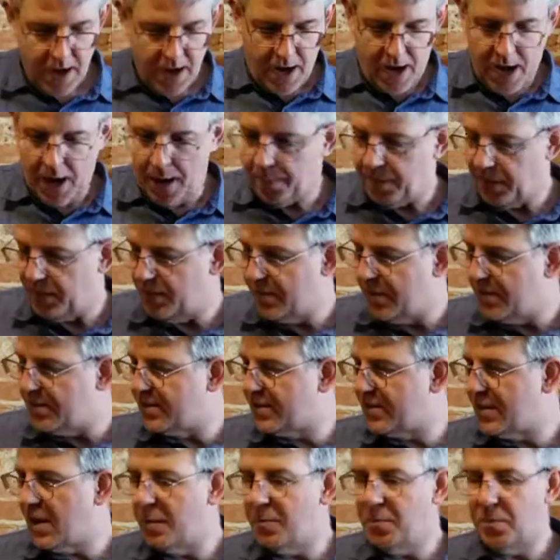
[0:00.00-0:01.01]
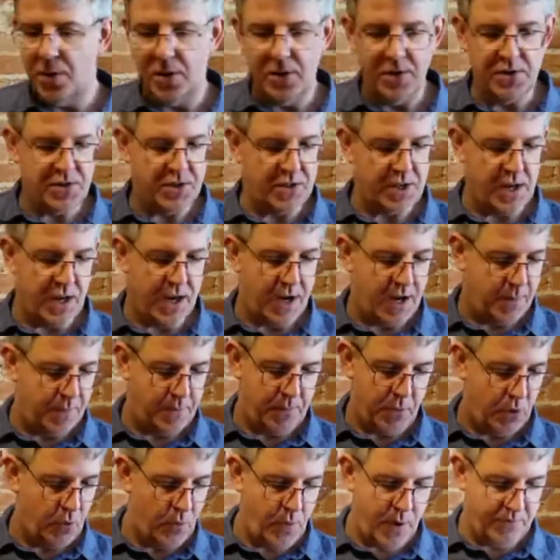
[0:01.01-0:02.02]
But this sunburst,
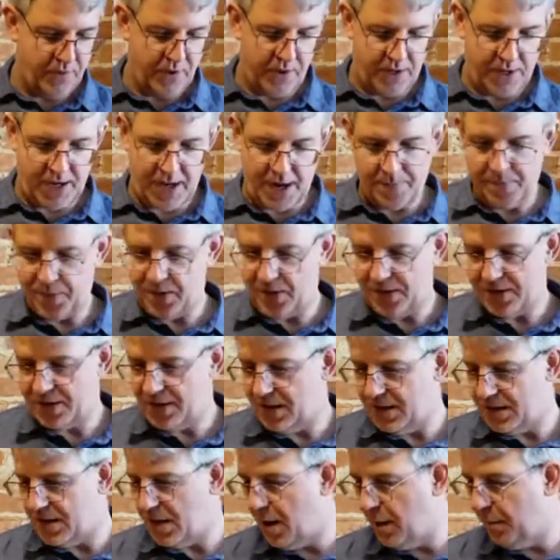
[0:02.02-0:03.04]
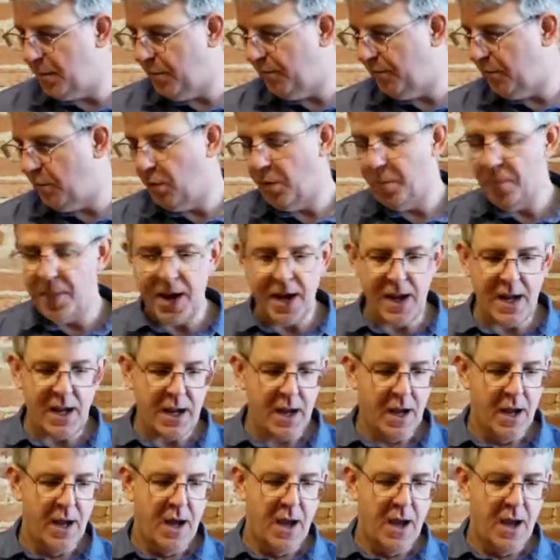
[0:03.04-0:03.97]
whoever kept this guitar before me,